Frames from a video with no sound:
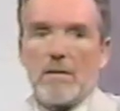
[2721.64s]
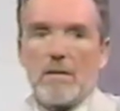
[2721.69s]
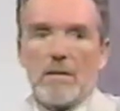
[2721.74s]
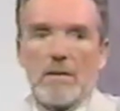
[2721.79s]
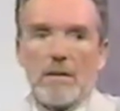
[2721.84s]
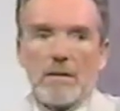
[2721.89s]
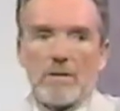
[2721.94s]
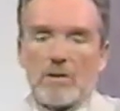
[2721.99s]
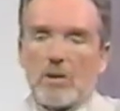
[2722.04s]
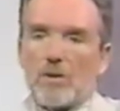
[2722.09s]

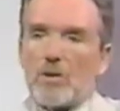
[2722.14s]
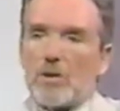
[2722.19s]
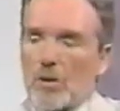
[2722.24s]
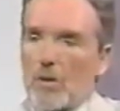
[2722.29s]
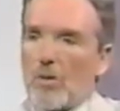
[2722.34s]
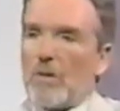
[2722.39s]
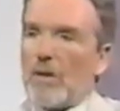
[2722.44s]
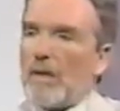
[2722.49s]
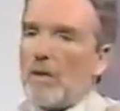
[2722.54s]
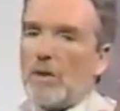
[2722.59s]
is a
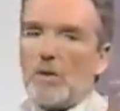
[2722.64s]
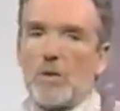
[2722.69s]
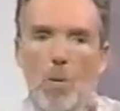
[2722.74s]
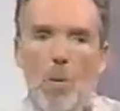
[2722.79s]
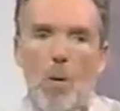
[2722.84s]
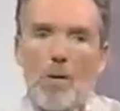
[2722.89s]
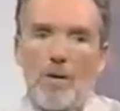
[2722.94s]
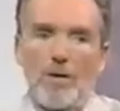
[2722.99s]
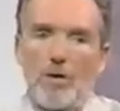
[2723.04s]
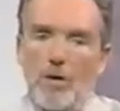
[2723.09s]
journey
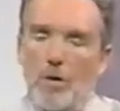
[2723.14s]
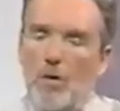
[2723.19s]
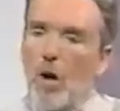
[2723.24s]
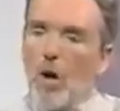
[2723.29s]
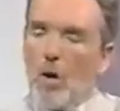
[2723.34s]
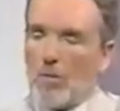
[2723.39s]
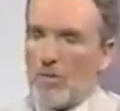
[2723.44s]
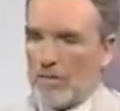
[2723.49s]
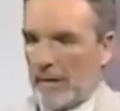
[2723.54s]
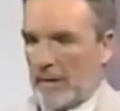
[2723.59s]
toward your
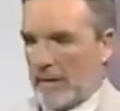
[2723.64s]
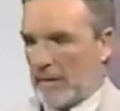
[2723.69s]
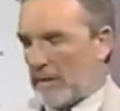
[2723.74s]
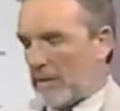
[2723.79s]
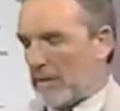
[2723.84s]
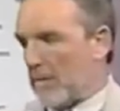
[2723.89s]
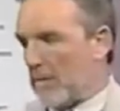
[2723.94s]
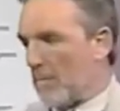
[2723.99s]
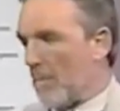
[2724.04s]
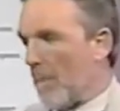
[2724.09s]

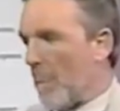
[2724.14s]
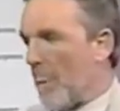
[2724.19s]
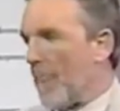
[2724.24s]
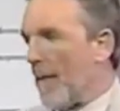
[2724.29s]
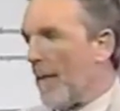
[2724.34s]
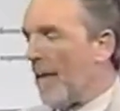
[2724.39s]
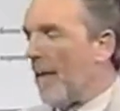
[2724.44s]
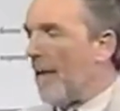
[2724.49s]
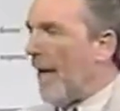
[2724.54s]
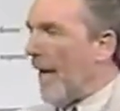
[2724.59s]
wholeness.
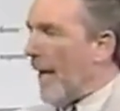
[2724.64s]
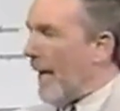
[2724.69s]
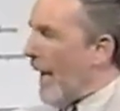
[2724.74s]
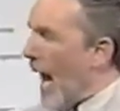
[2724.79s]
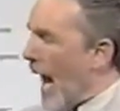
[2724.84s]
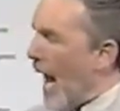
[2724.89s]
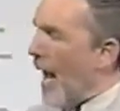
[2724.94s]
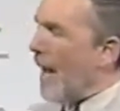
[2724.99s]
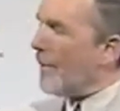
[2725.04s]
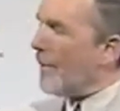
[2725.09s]
And I